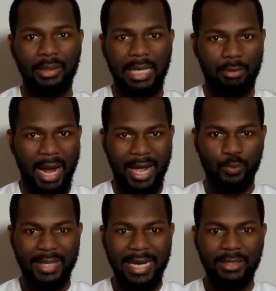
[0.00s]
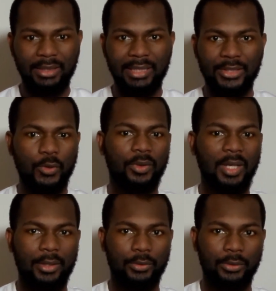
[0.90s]
Now, as we enter
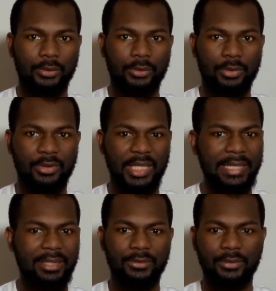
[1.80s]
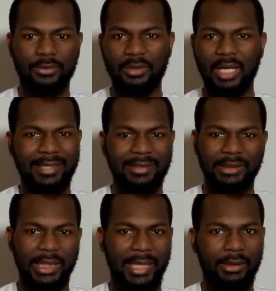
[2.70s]
toddlerhood, things start to
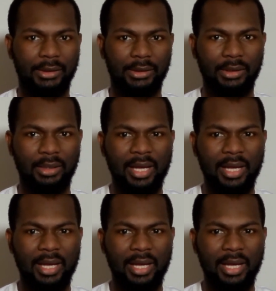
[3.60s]
change.